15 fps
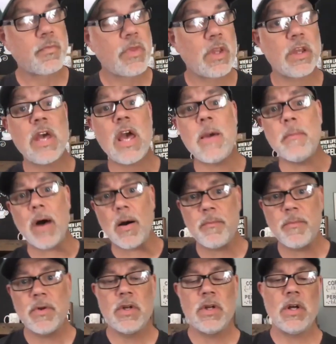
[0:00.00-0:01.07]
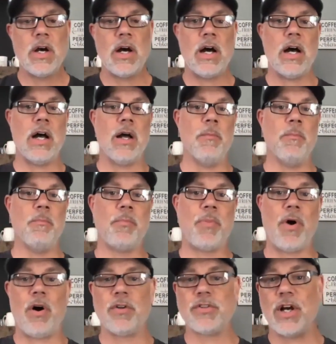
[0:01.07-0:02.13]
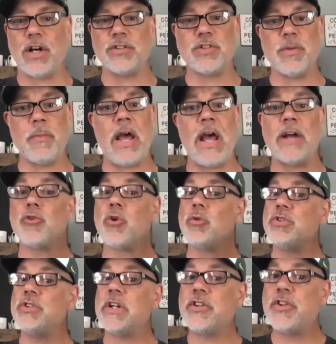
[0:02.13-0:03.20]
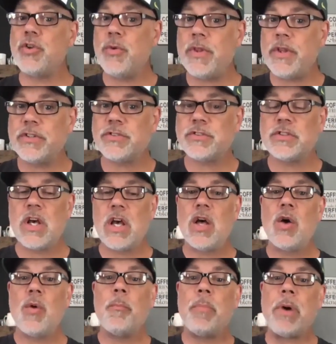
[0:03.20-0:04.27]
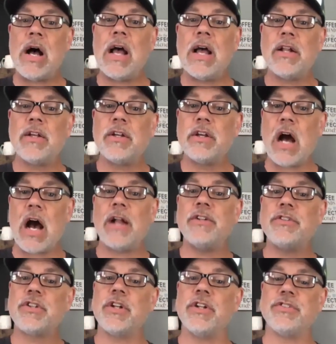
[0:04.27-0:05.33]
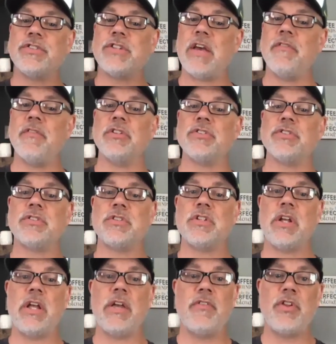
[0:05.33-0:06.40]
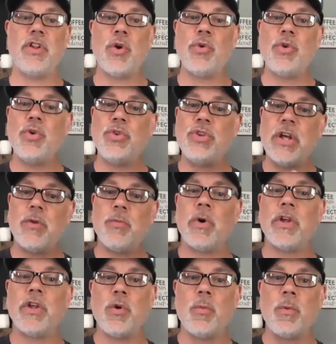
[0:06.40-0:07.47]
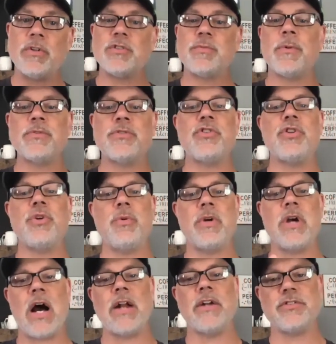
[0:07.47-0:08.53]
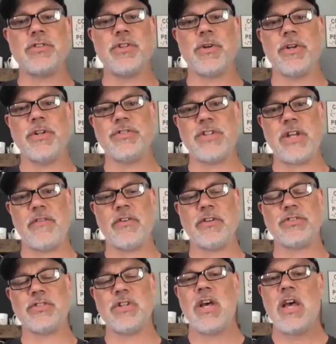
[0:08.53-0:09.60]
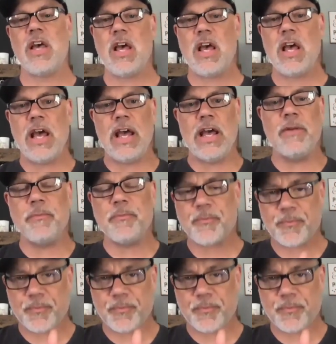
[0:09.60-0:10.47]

came up um, Paul tells them, Hey, I told you not to do this, but God is going to save us. Even though you did what you weren't supposed to do, God is still going to save us. And